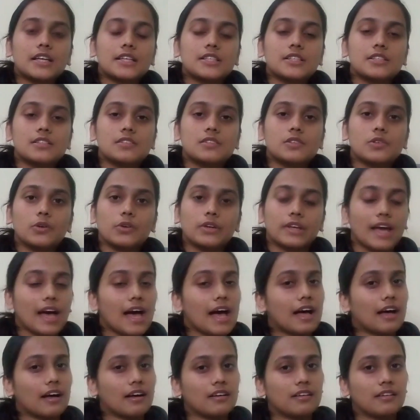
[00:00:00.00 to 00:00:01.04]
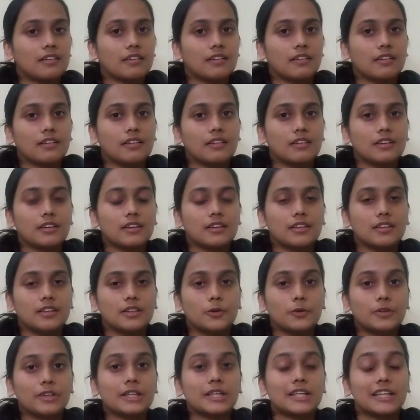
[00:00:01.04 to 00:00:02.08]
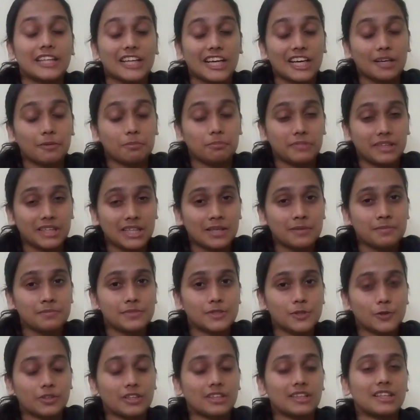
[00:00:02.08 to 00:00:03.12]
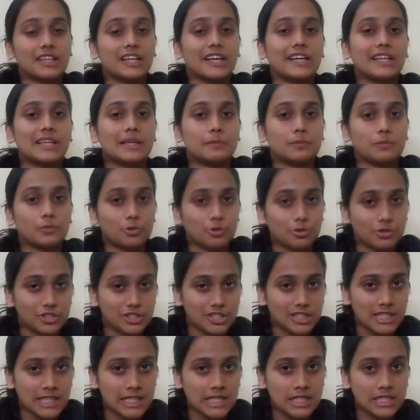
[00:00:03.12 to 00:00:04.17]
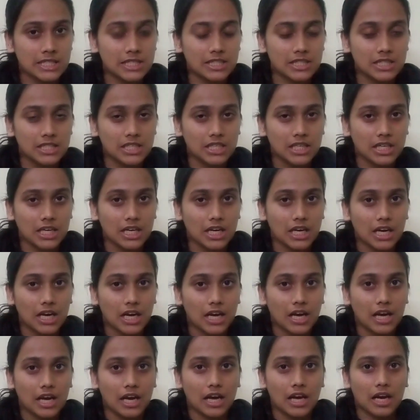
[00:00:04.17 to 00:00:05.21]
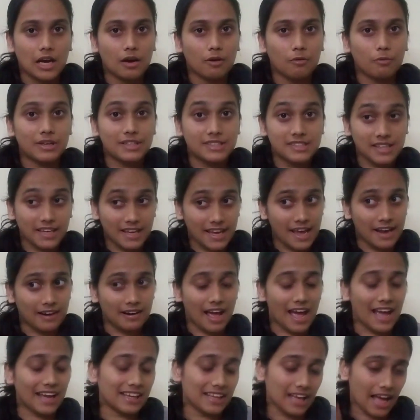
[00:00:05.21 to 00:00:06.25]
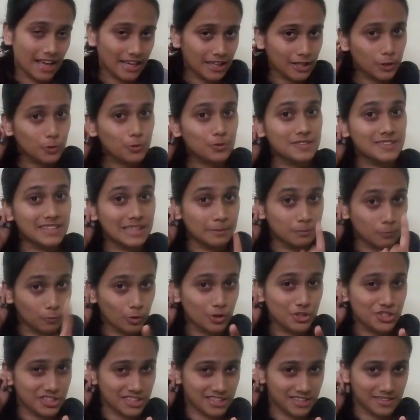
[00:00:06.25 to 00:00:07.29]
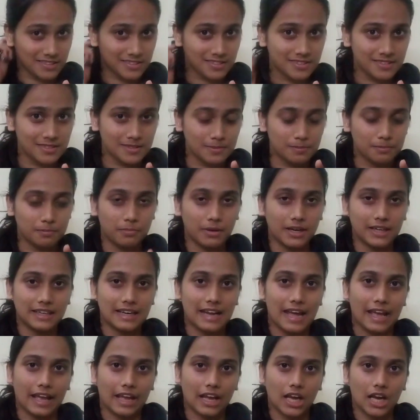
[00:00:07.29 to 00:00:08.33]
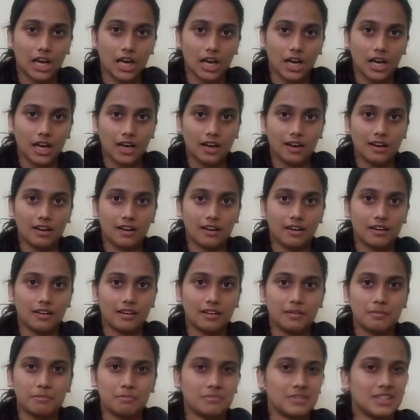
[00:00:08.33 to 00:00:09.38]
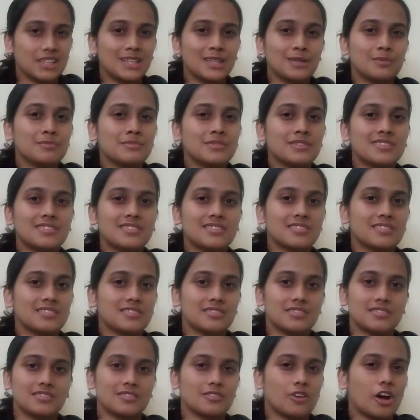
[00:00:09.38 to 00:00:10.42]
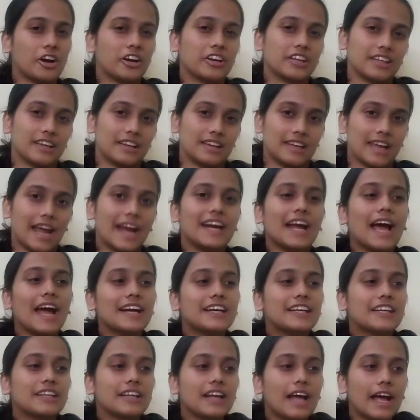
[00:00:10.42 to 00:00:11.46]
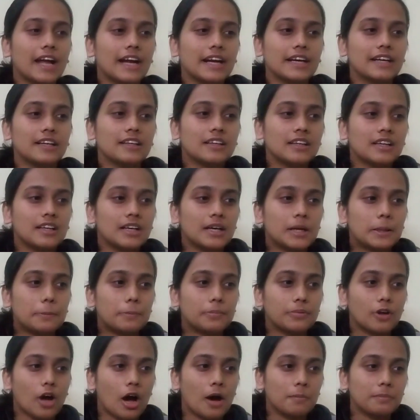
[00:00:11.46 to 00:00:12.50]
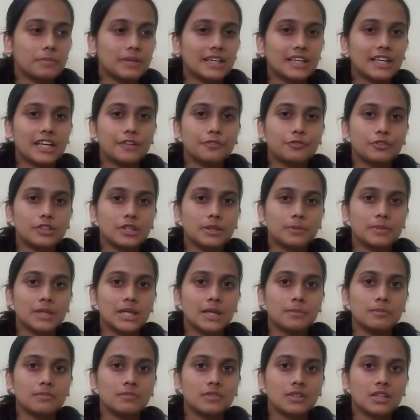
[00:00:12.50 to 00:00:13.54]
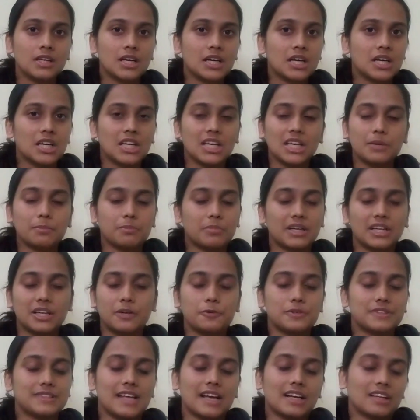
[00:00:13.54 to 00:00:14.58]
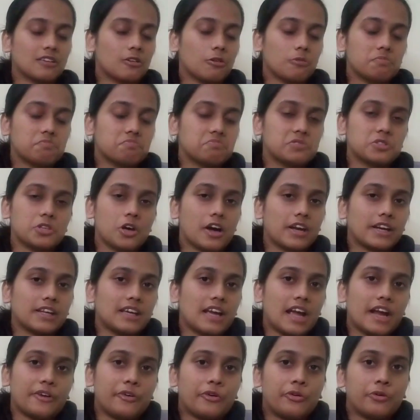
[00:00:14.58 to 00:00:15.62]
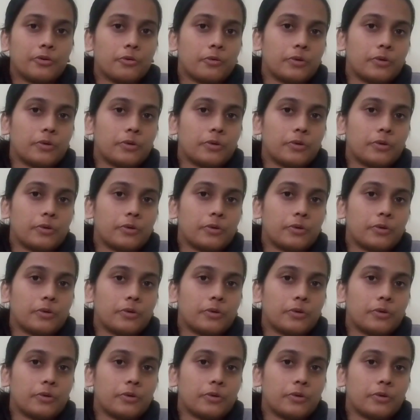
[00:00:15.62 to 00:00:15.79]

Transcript: So yeah, you can create memes, you can create emojis, which again, I used emojis, but like memes, not really. I tried prompting it for a meme, but it was like, no, sorry, I don't know